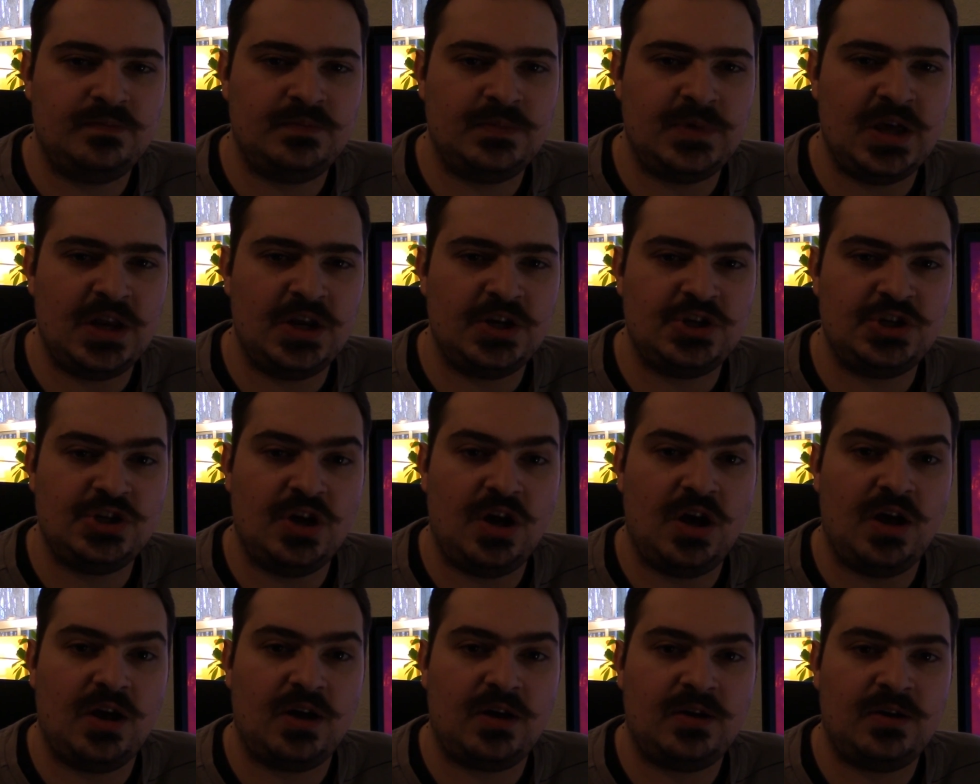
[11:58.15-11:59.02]
get a
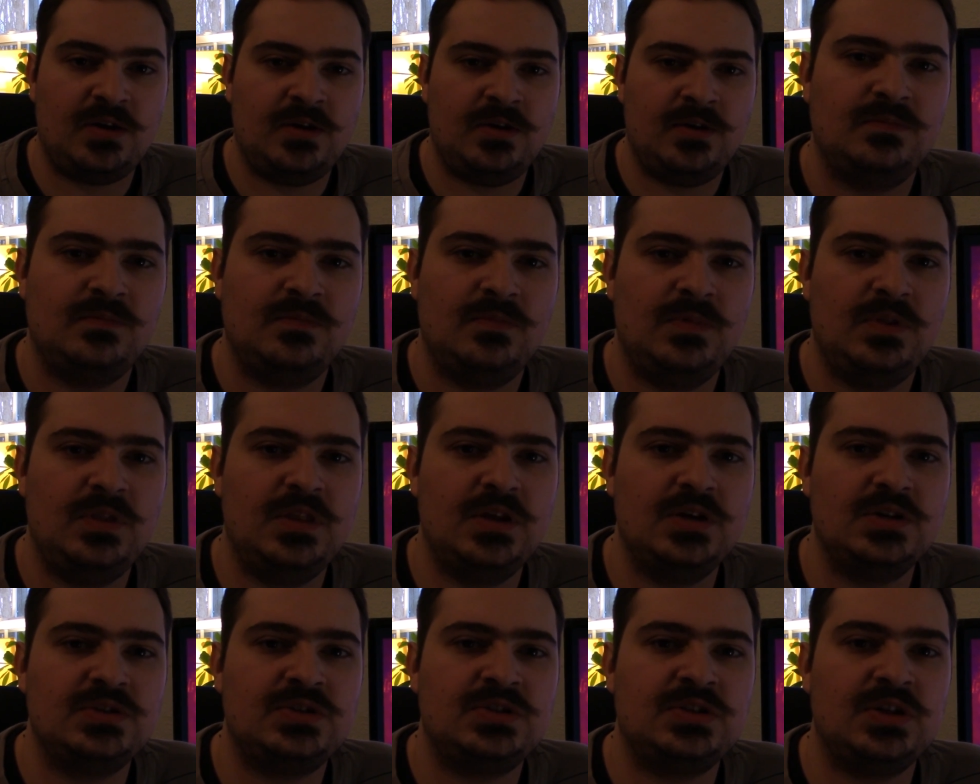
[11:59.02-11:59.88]
shock.
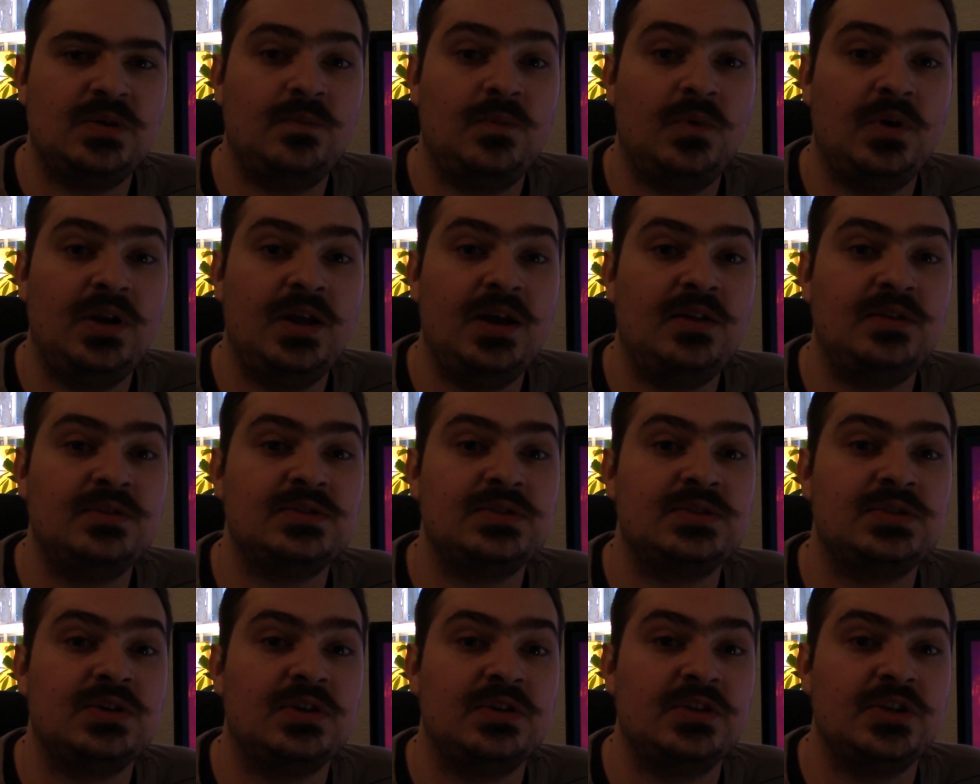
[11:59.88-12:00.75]
There's someone
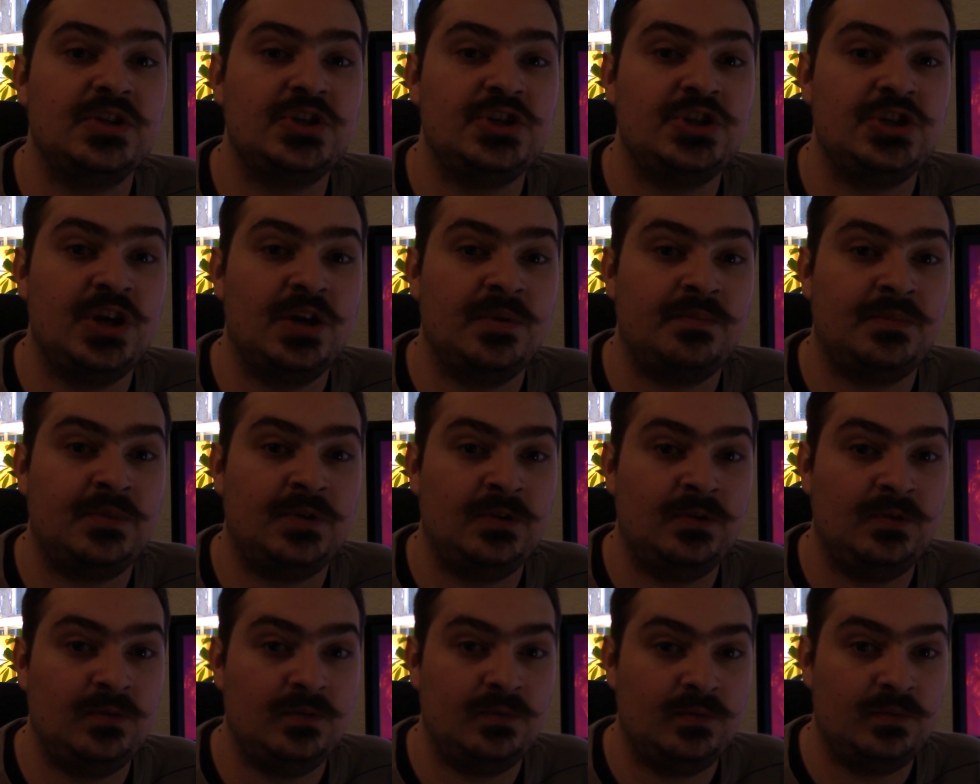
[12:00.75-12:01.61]
else on the ship,
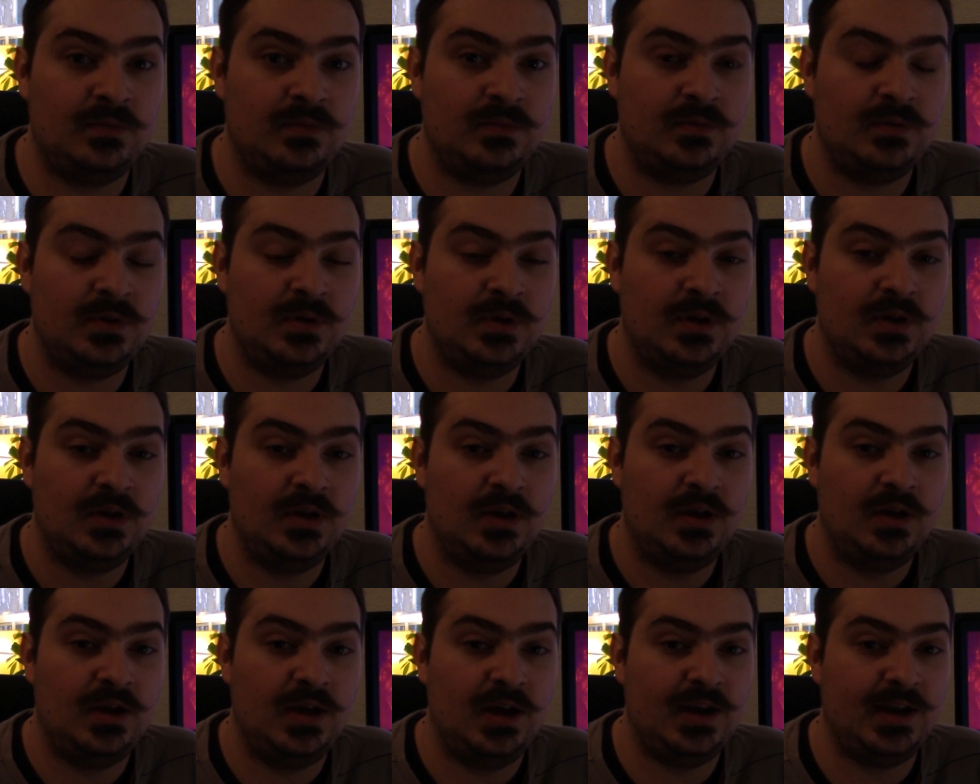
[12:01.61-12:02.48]
too.
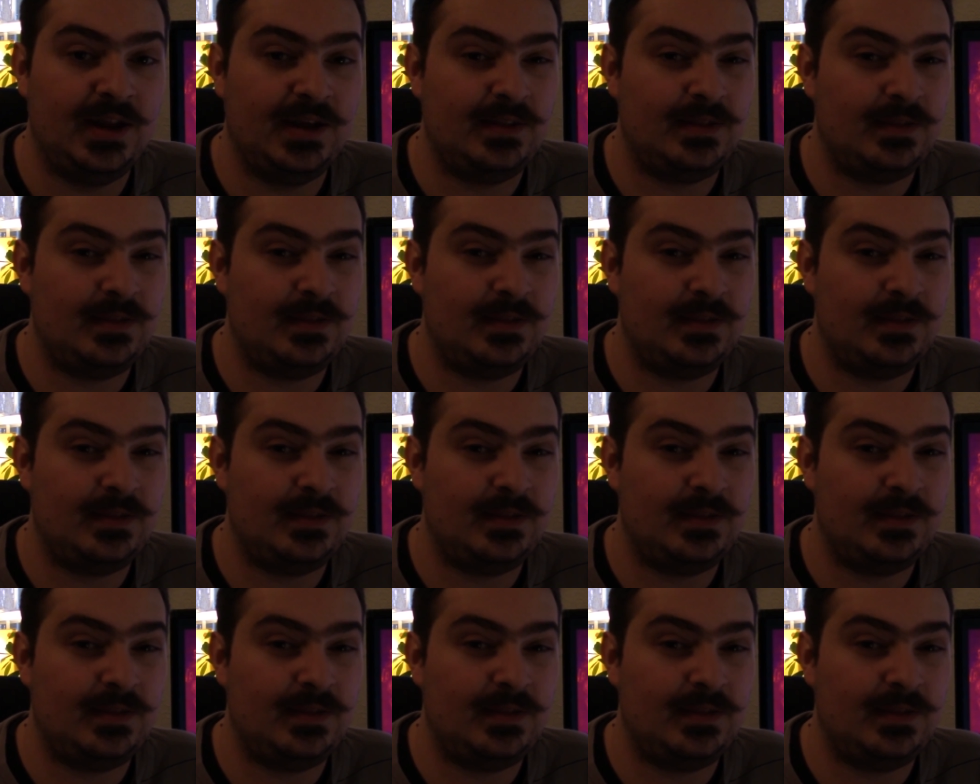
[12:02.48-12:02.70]
And I